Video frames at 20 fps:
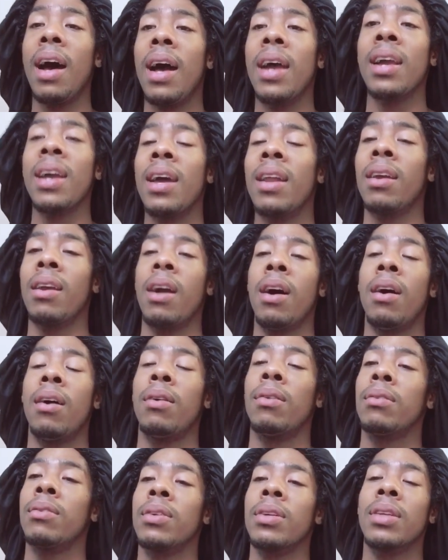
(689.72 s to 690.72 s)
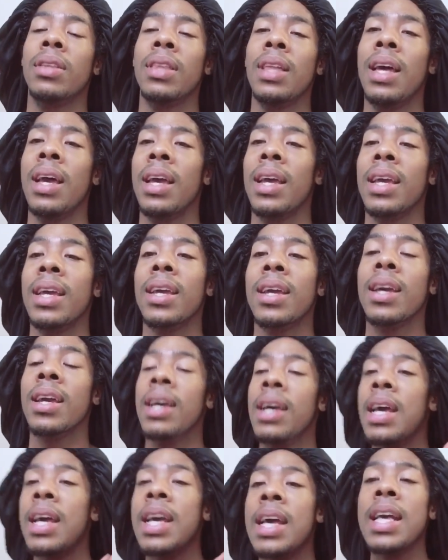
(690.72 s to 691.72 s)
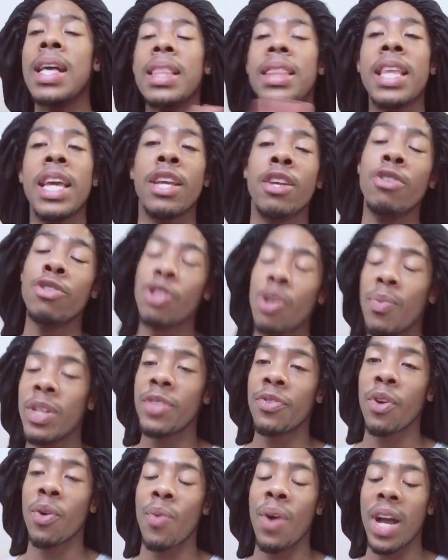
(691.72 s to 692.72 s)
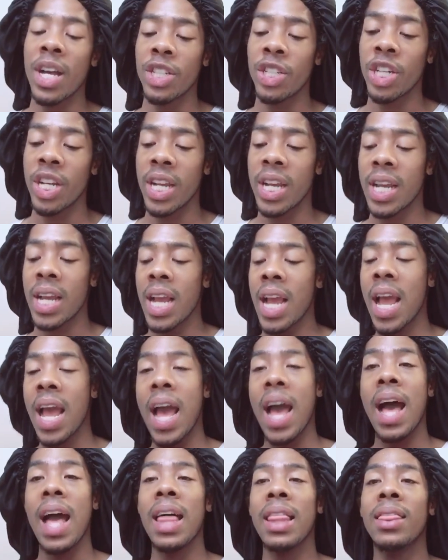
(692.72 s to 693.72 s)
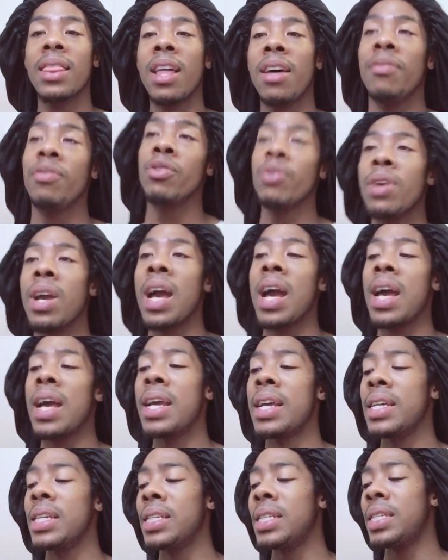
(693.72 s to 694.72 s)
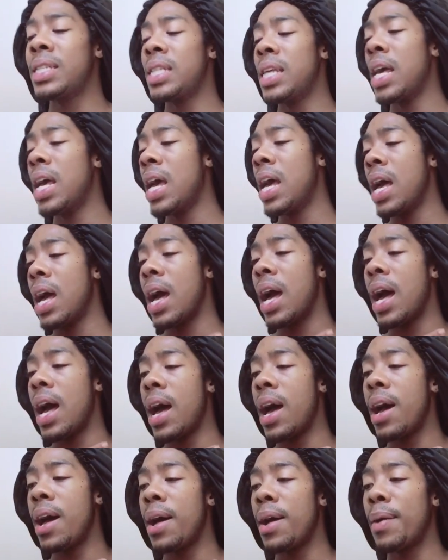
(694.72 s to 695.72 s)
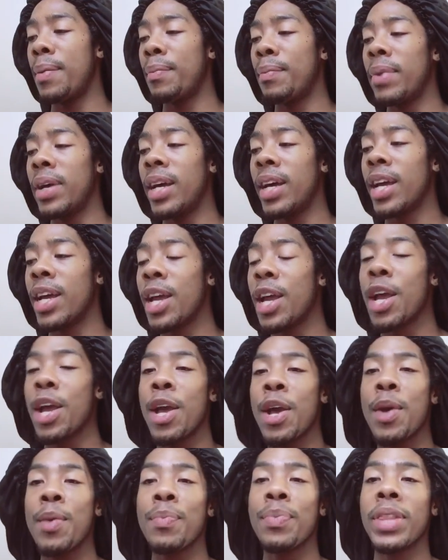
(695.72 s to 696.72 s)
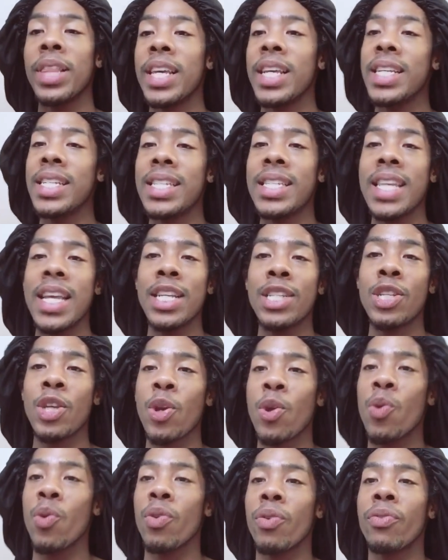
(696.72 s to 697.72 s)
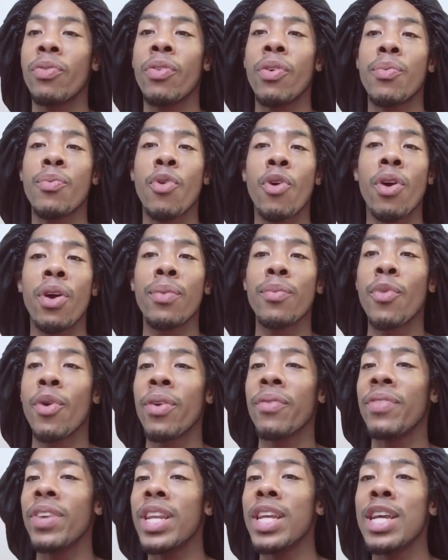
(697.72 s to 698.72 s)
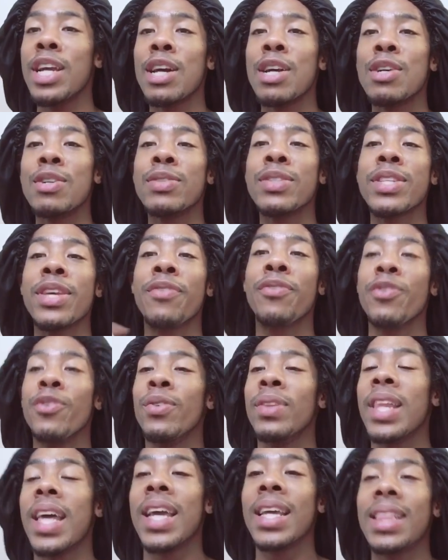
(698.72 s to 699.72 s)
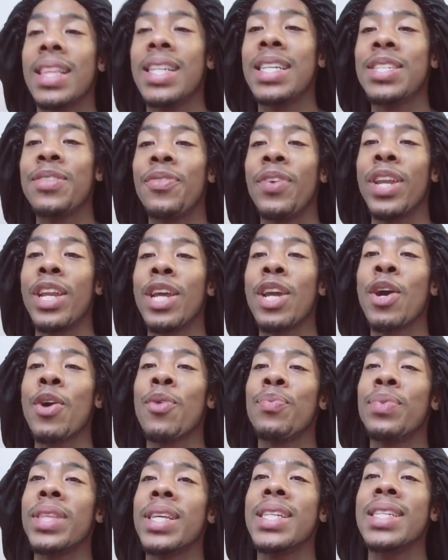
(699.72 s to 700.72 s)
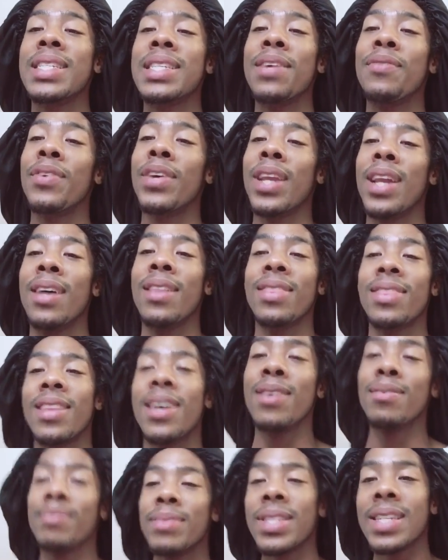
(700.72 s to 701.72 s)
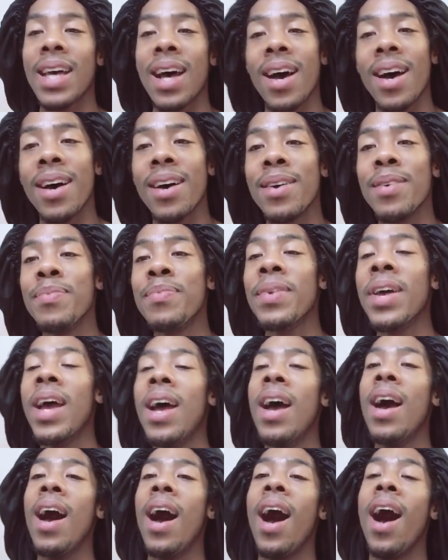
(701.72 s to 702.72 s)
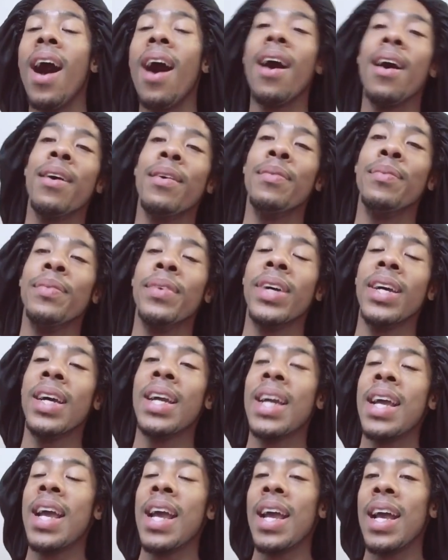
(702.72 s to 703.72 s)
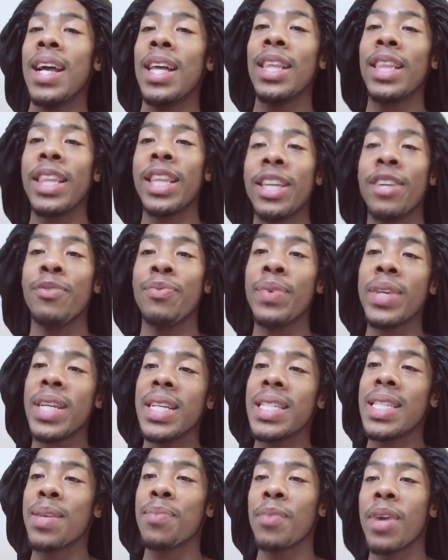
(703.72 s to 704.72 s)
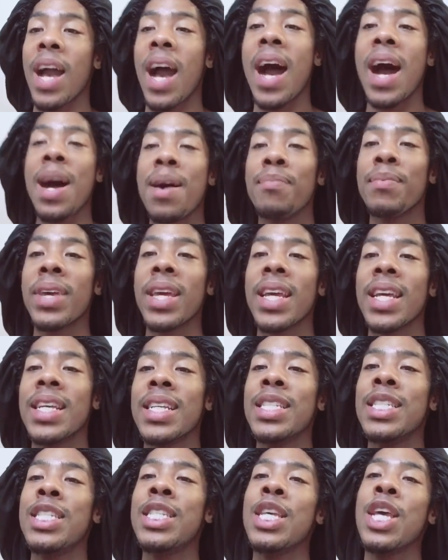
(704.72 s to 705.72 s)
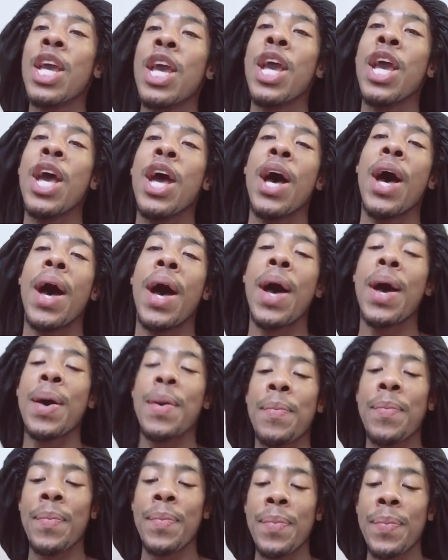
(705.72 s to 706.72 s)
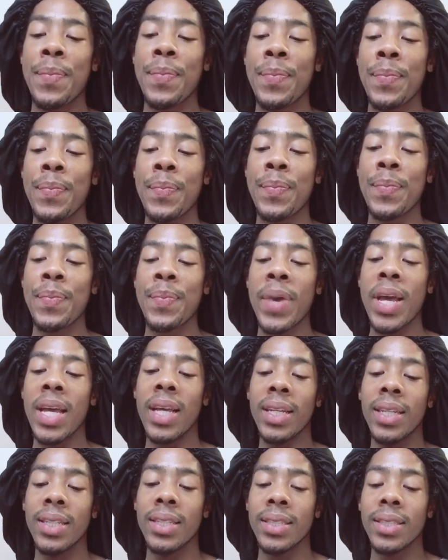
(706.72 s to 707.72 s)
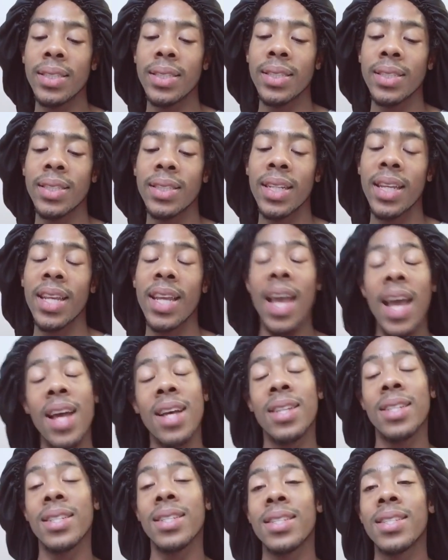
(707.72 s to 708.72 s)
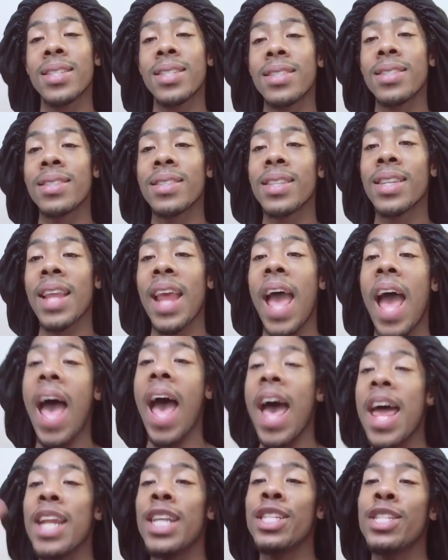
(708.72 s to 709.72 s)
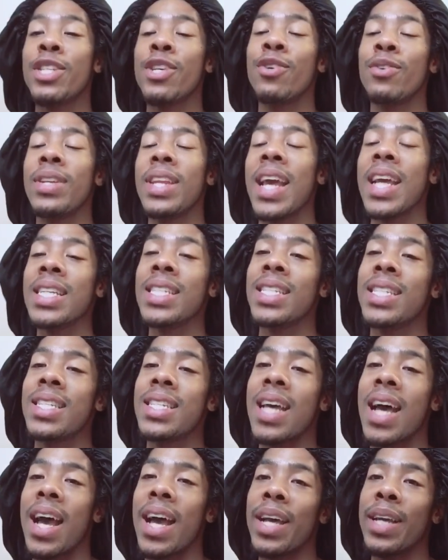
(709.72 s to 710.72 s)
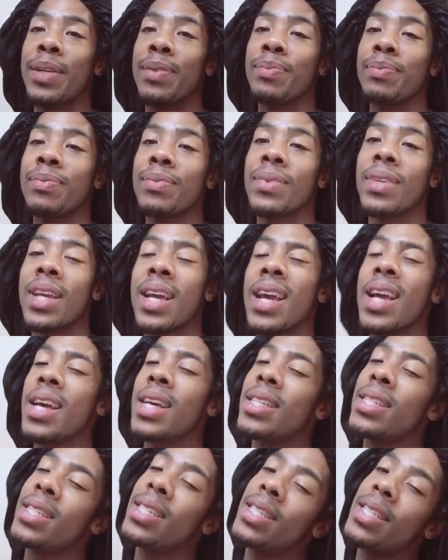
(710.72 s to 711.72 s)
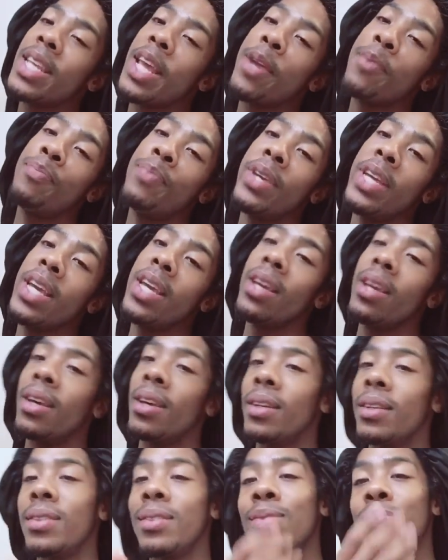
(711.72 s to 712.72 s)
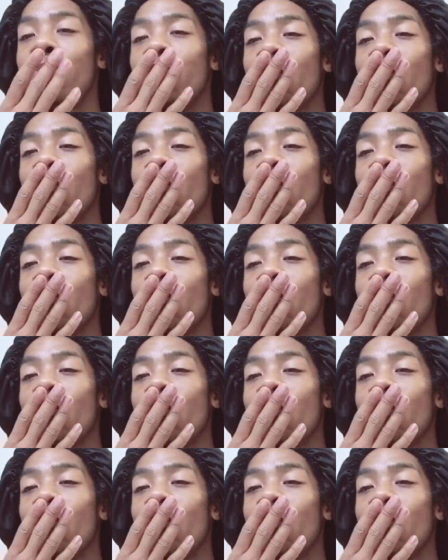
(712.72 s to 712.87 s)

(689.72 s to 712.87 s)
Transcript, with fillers: I gotta go. Like, thank you so much for watching. I love you guys. Um... Please stay tuned for more and more videos. If you like this video, please give it a thumbs up. Um, leave me some comments. Um, yes. And until next time, stay beat.